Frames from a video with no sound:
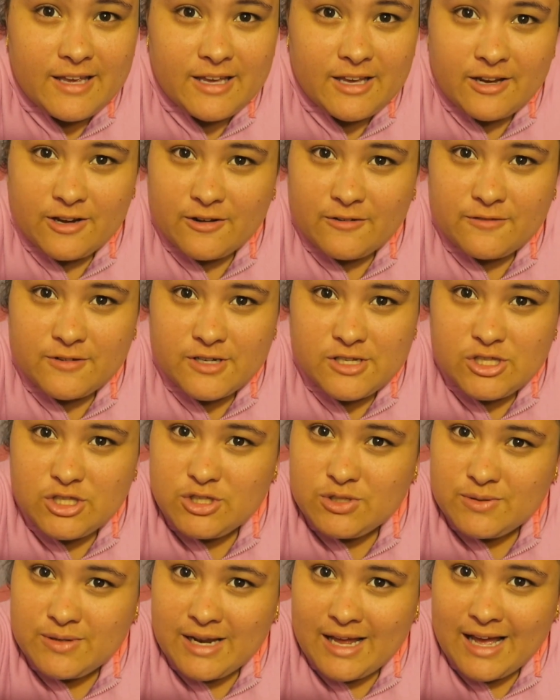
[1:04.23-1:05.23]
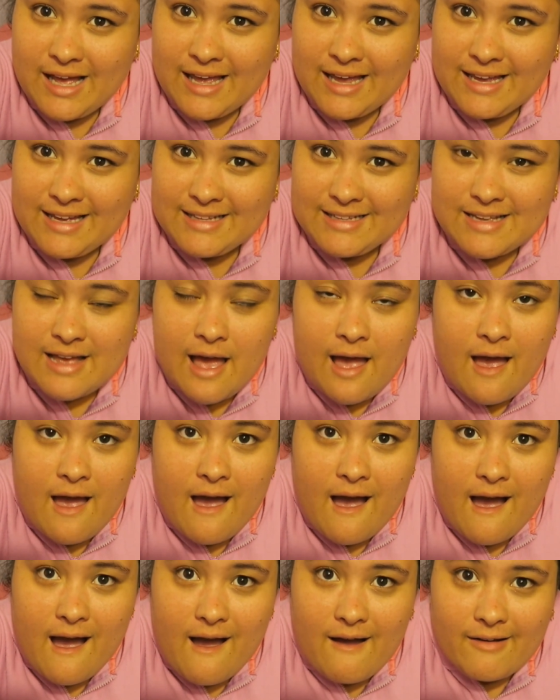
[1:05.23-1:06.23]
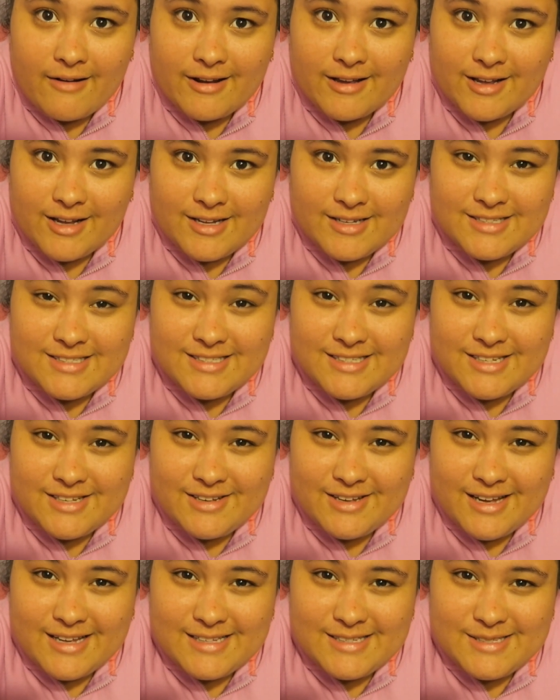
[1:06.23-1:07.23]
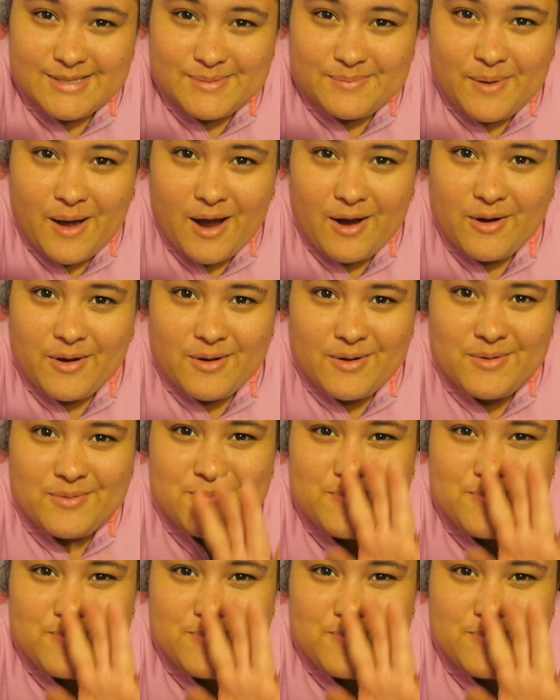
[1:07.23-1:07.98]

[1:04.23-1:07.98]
here for tonight. And I gotta see you guys tomorrow.